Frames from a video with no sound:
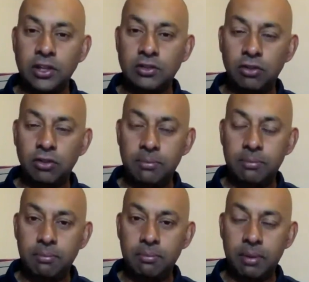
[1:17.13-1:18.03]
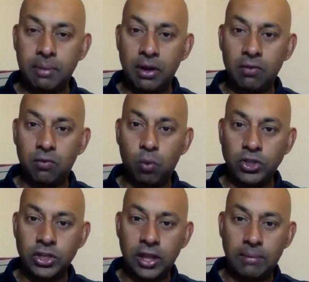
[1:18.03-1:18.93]
So it's really a
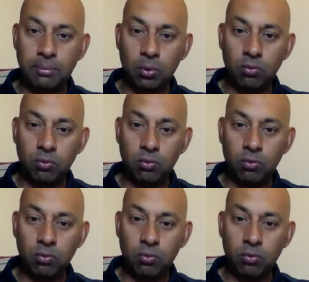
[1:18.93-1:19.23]
matter of watching